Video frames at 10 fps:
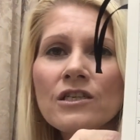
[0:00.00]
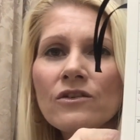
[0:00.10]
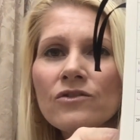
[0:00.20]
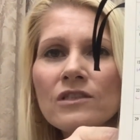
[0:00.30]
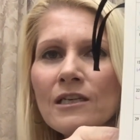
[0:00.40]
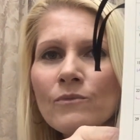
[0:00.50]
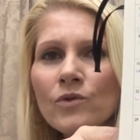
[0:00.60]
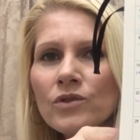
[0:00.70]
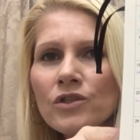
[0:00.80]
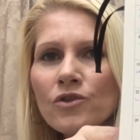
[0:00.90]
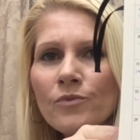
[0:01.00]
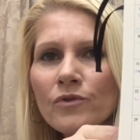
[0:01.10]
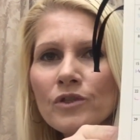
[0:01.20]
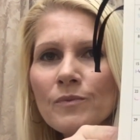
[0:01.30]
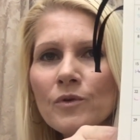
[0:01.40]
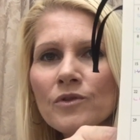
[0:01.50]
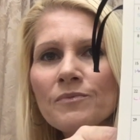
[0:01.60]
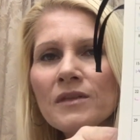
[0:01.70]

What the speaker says: and it could take more to do Brooke's Books,